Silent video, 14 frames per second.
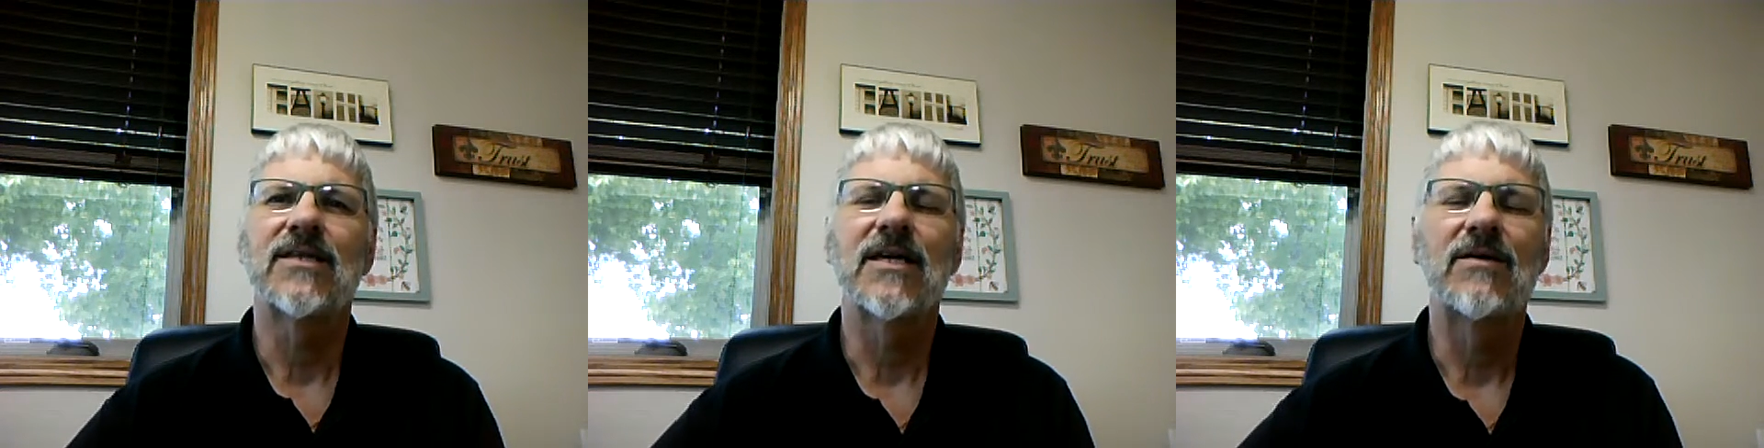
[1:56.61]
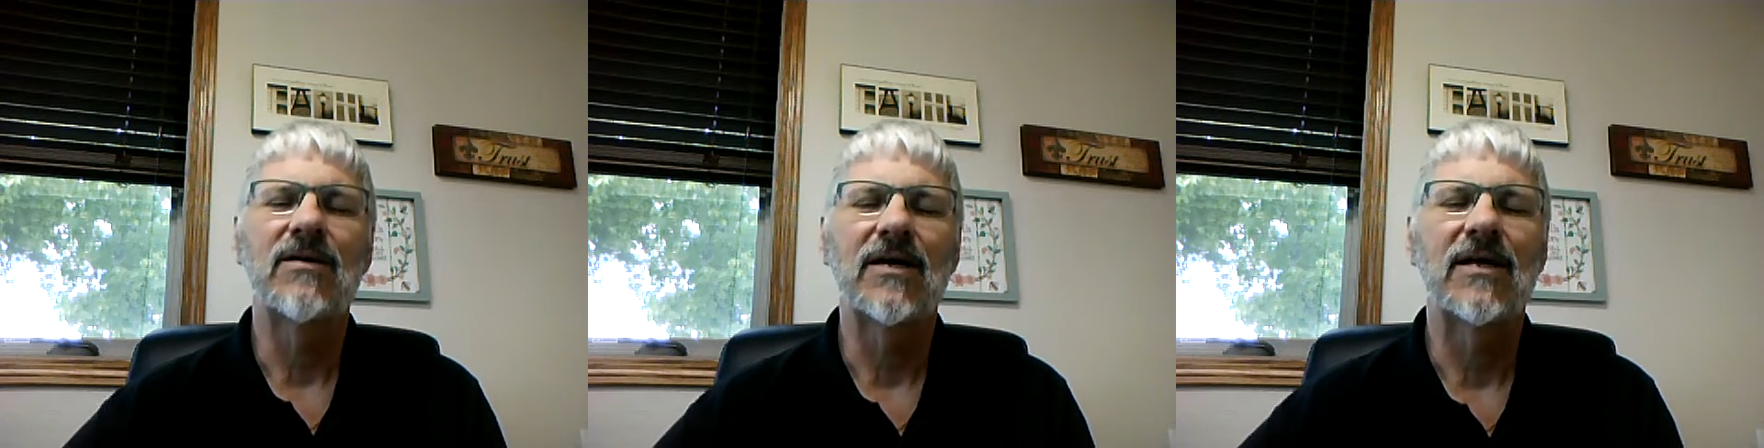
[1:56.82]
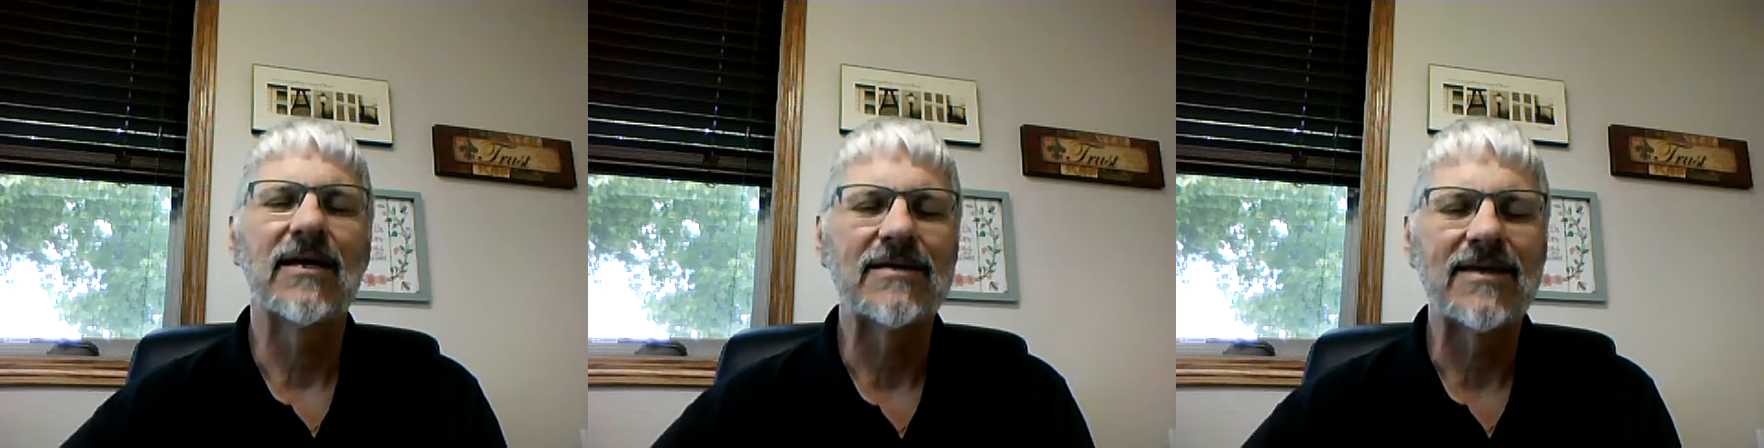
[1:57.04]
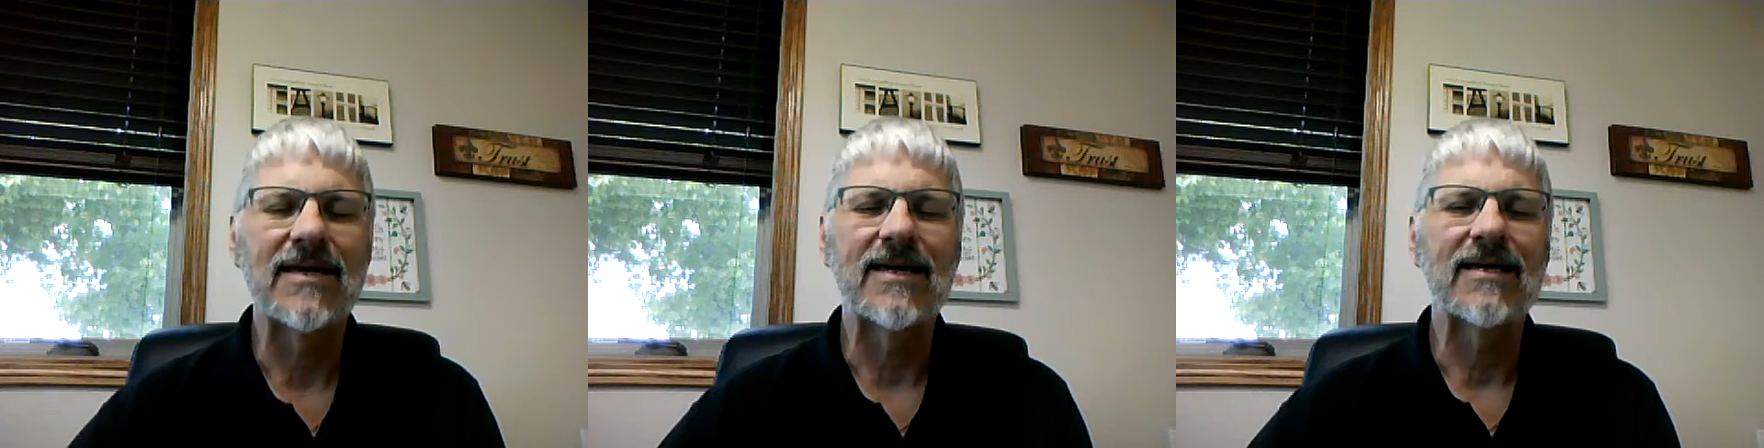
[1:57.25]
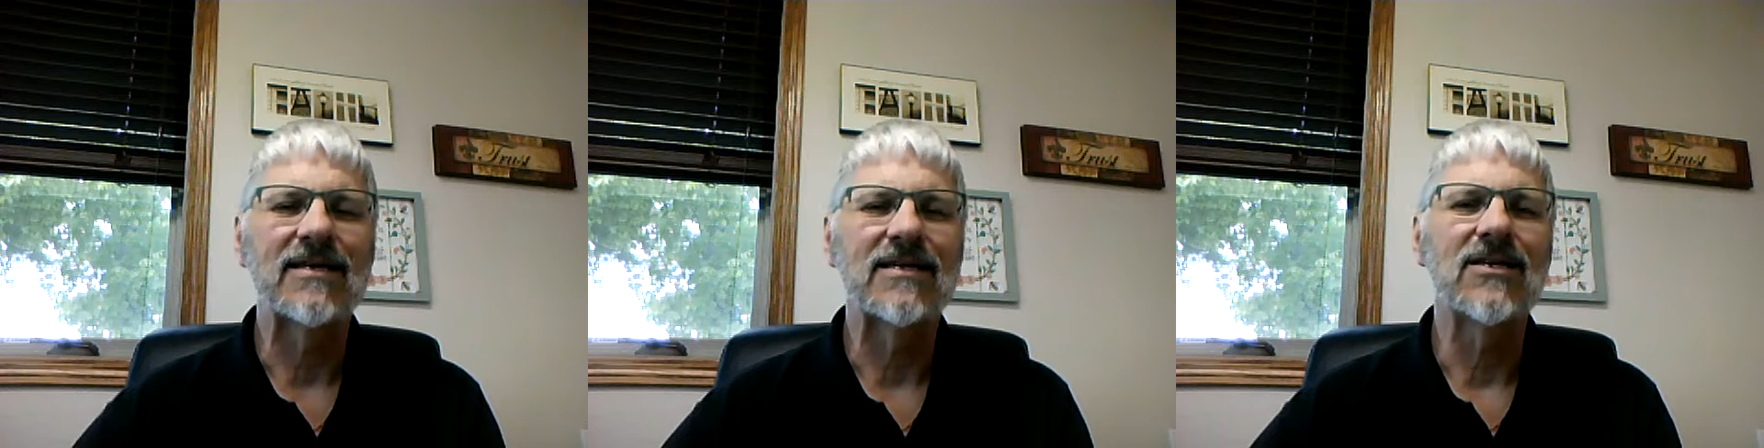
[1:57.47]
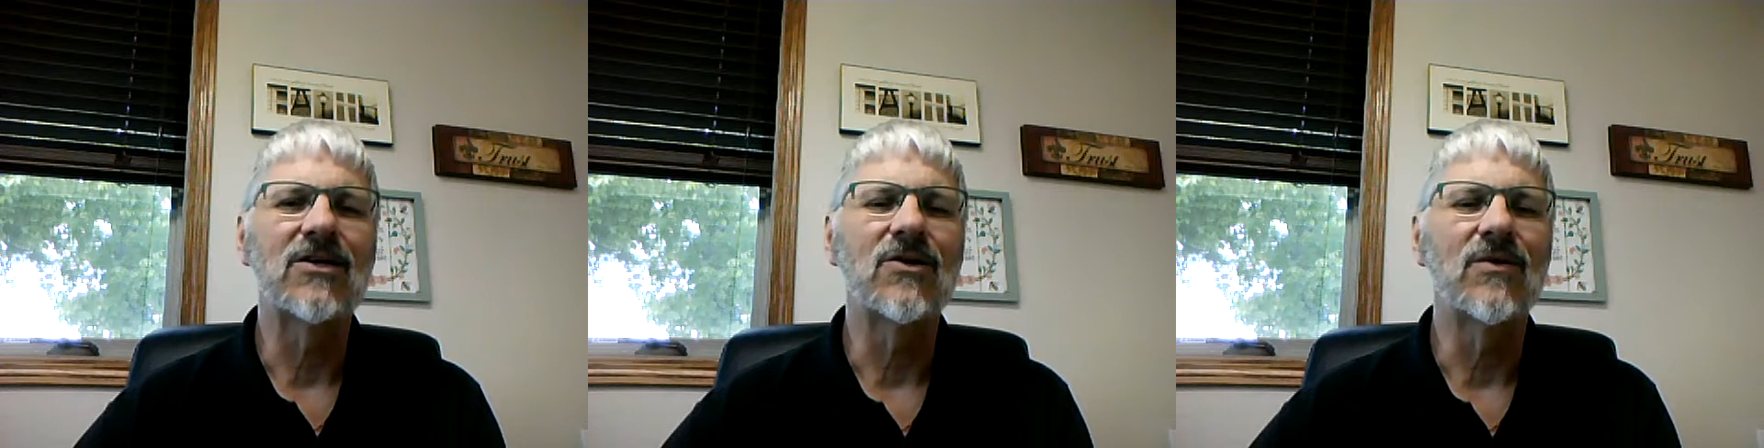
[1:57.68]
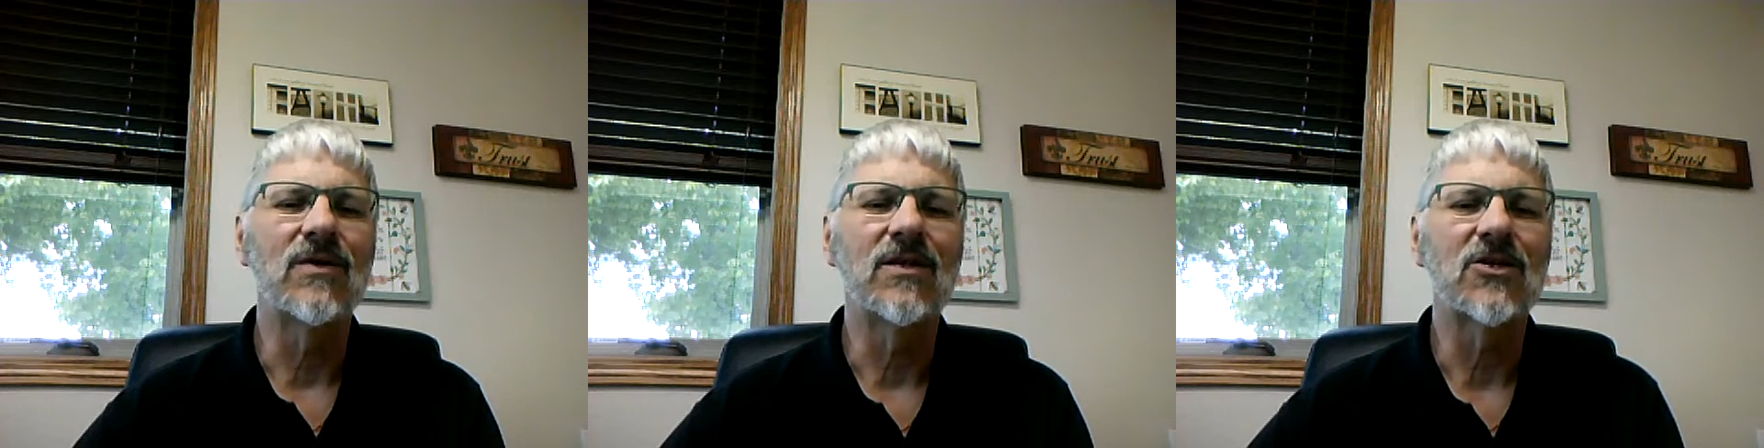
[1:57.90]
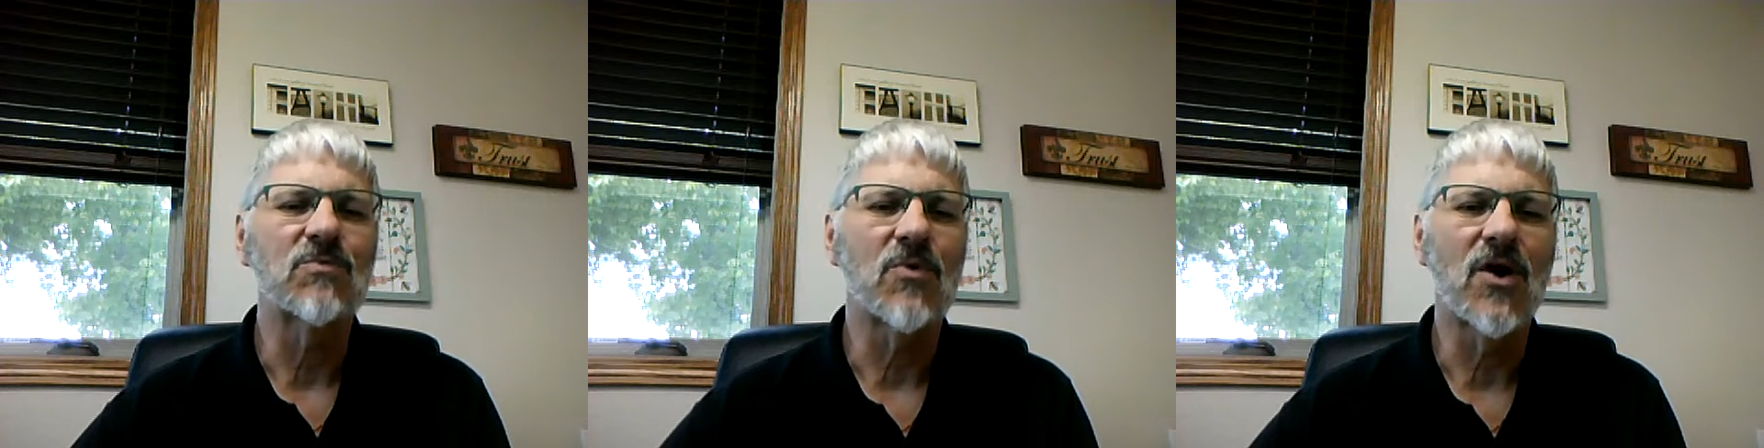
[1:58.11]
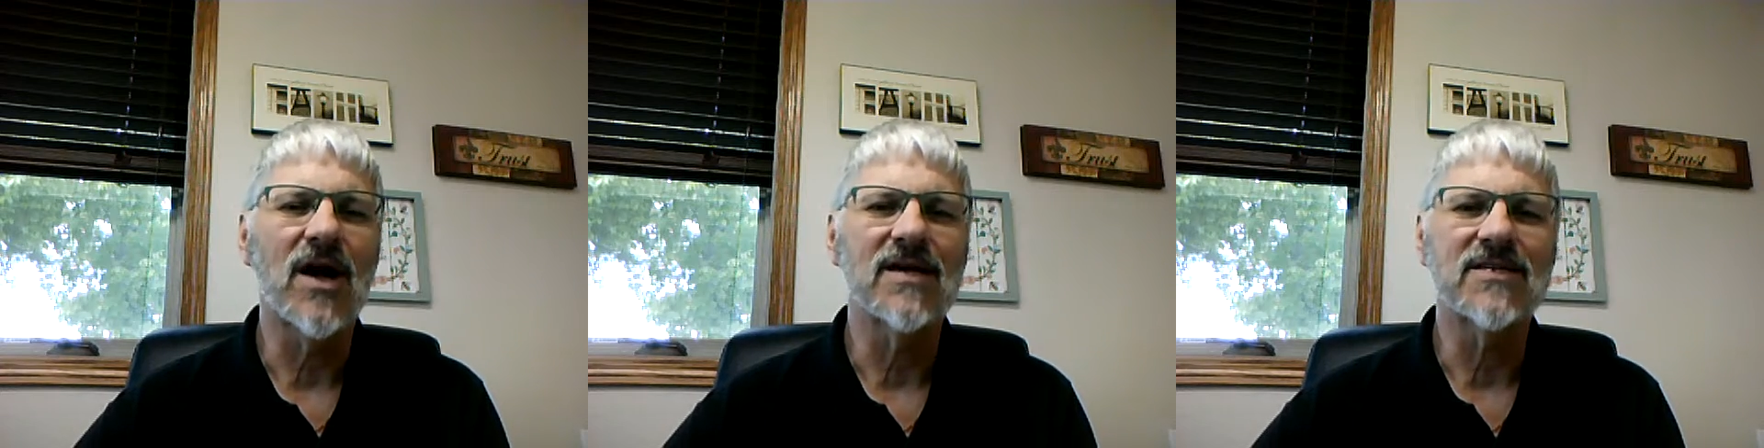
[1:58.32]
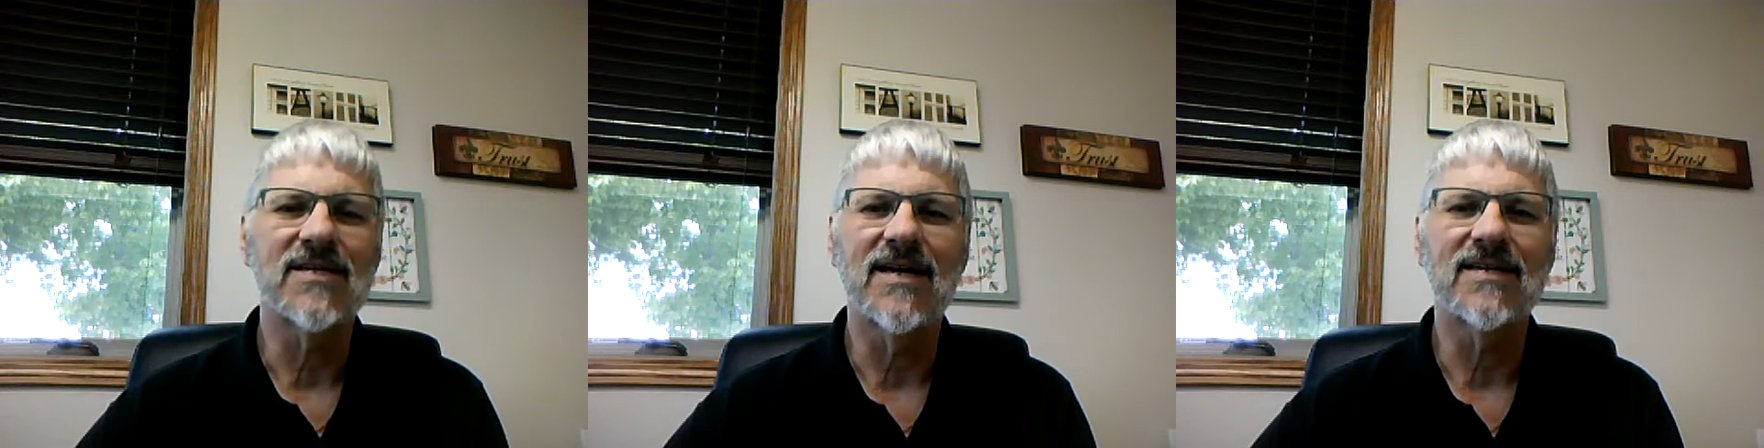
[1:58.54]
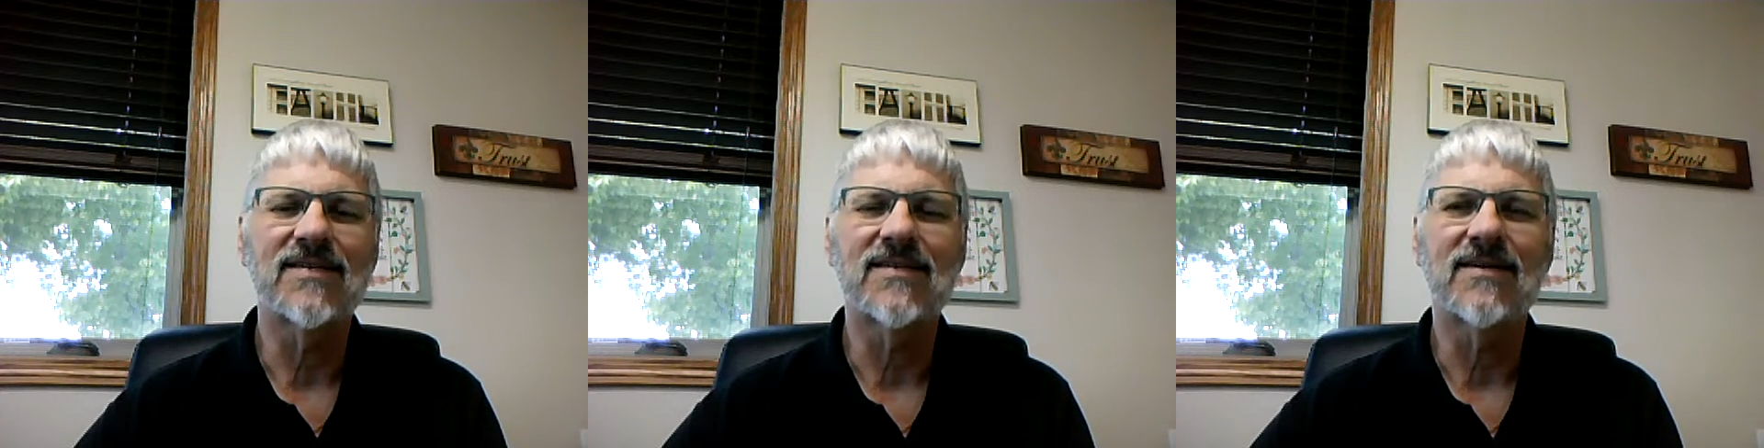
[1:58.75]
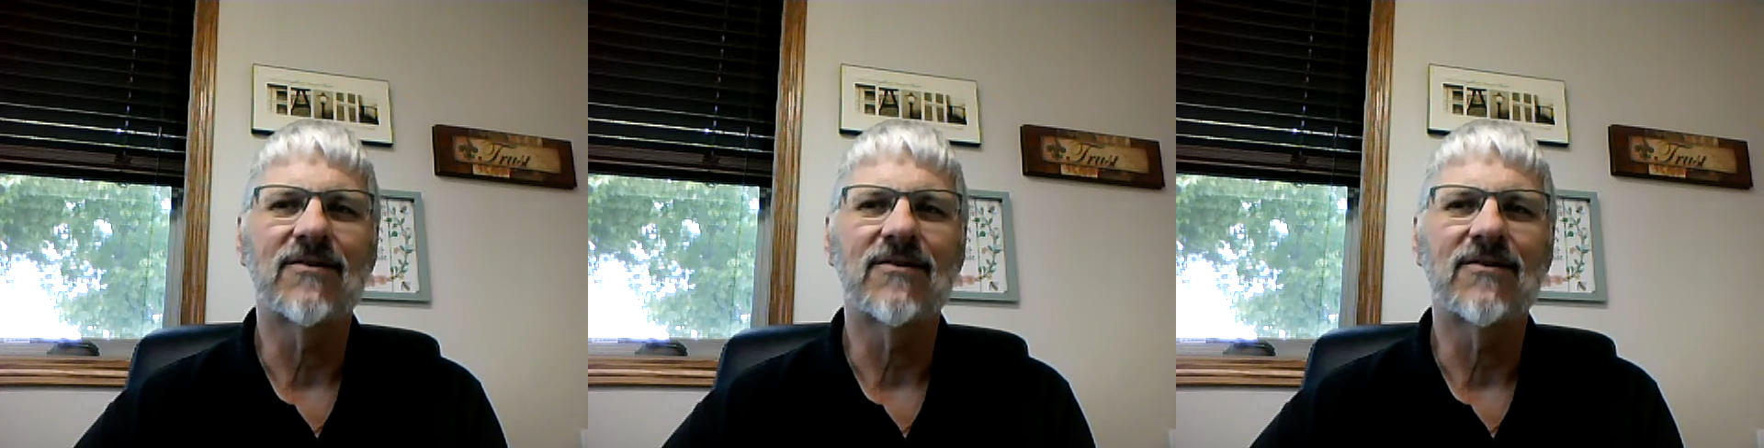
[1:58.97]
they continue in this process